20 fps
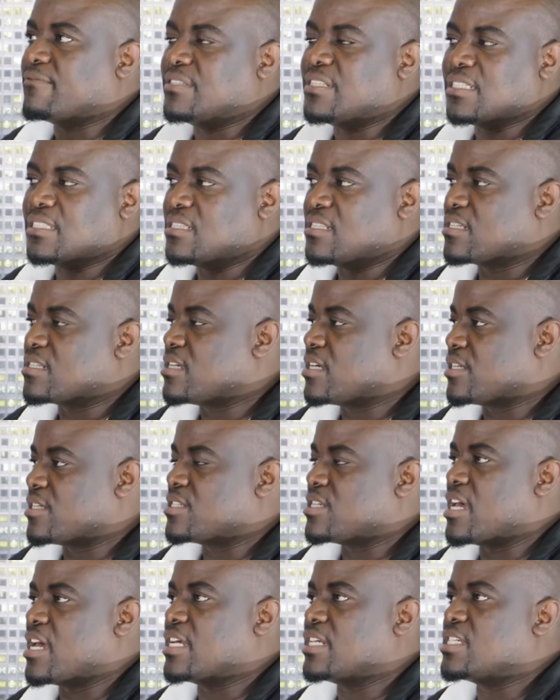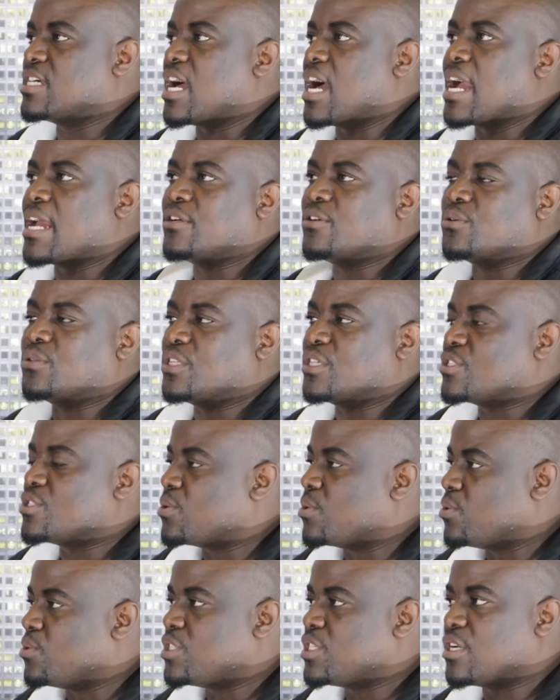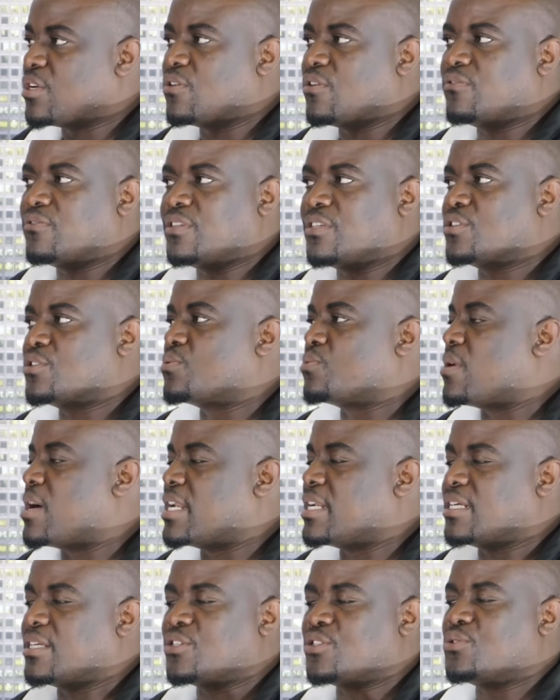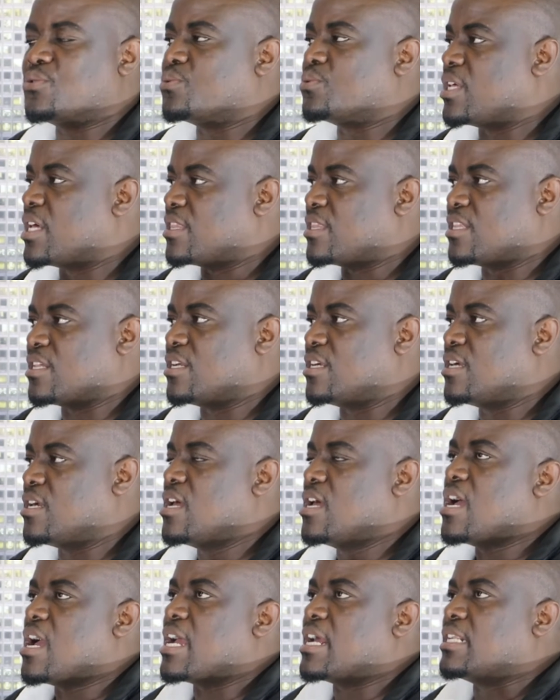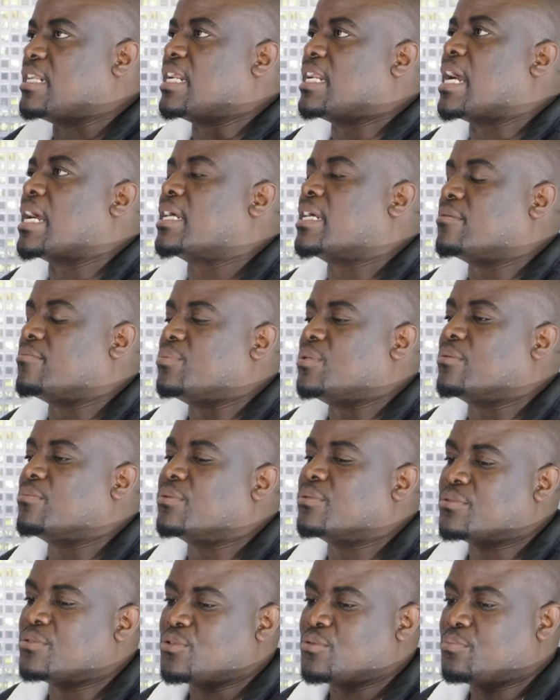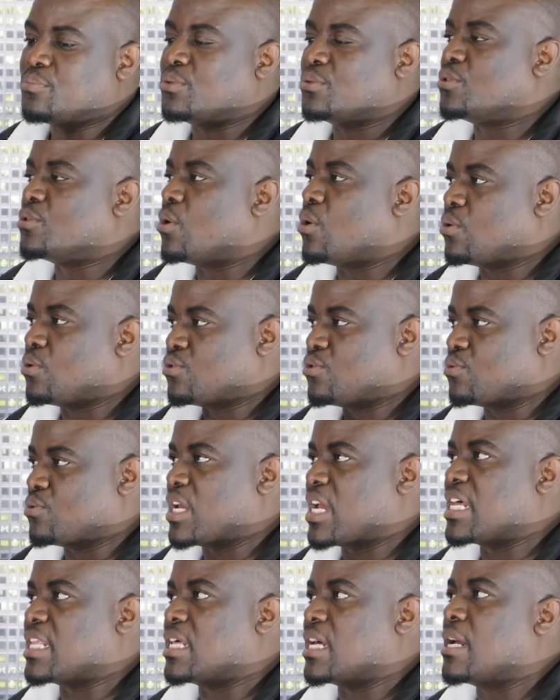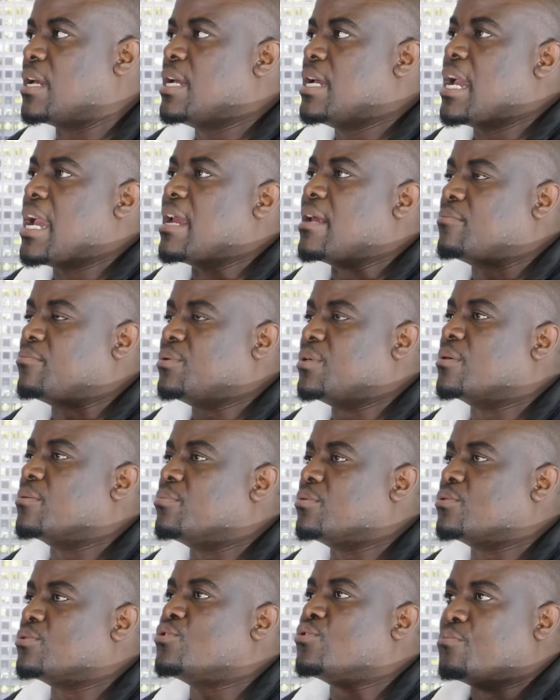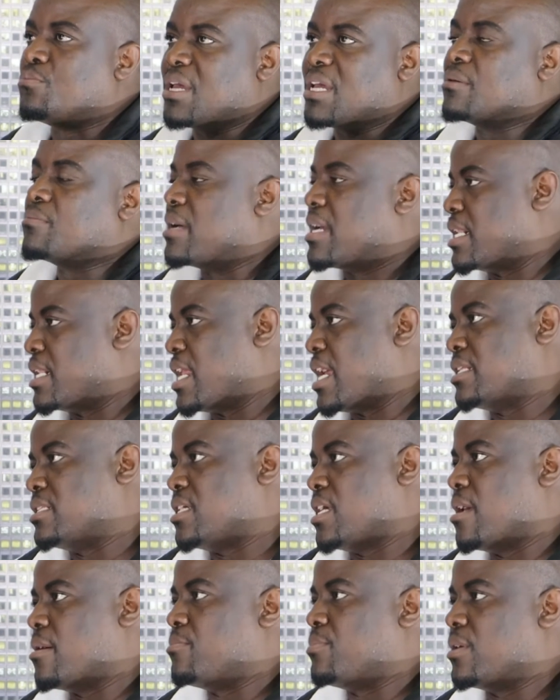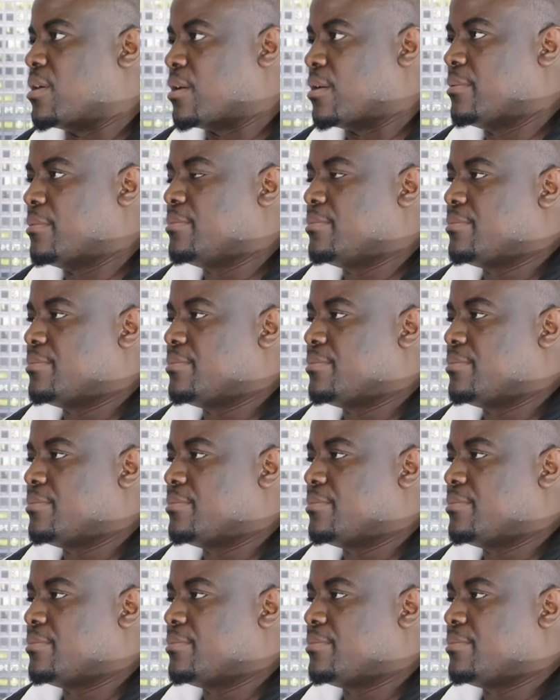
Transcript: did this research, I know the solution of this 1 and 2 and 3, and then I can be able to put it all together and be able to make my clients happier.